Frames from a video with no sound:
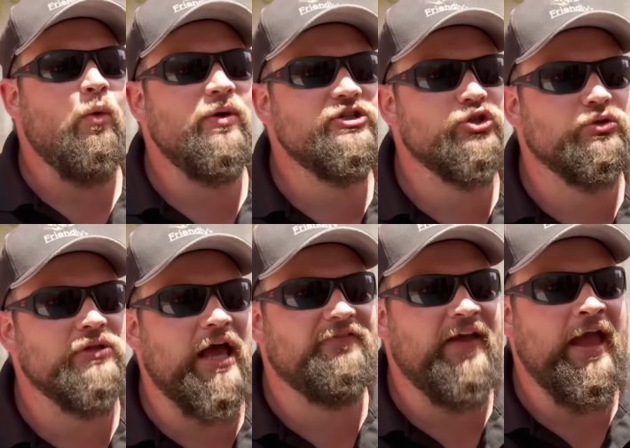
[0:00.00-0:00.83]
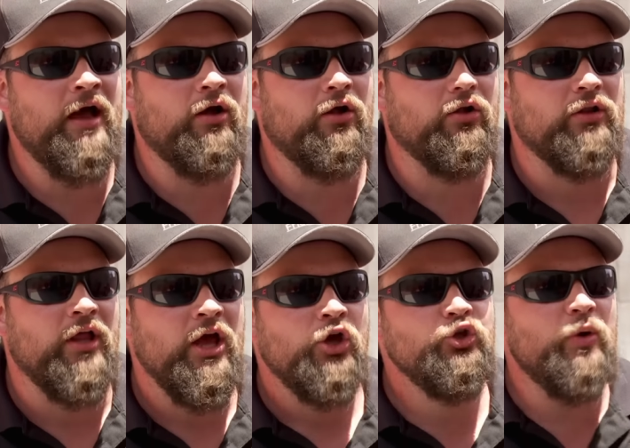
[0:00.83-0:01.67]
How is your life hell?
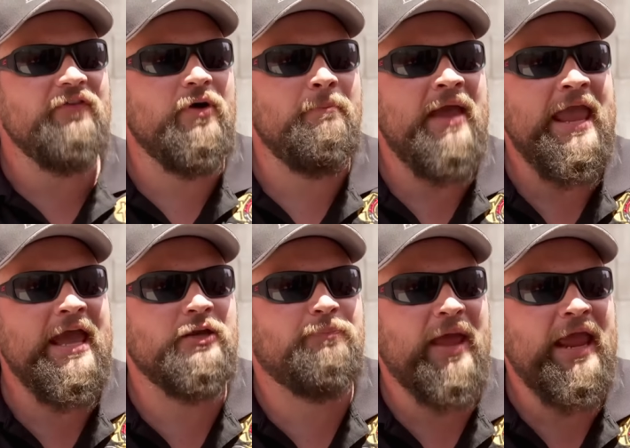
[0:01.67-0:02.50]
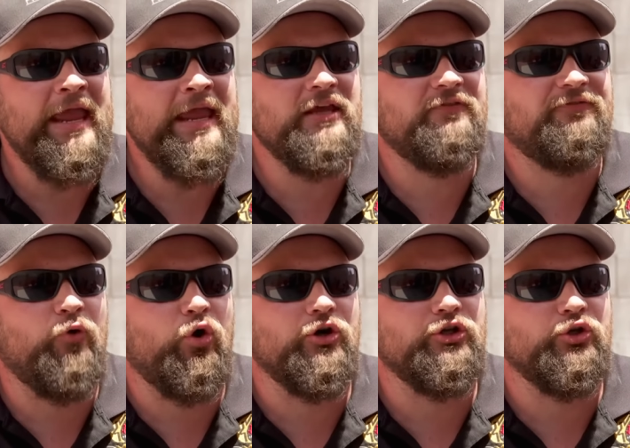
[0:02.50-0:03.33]
You have a man paying
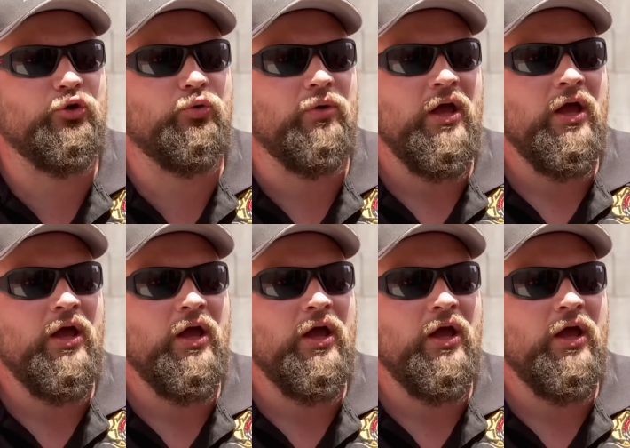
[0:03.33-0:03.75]
for you.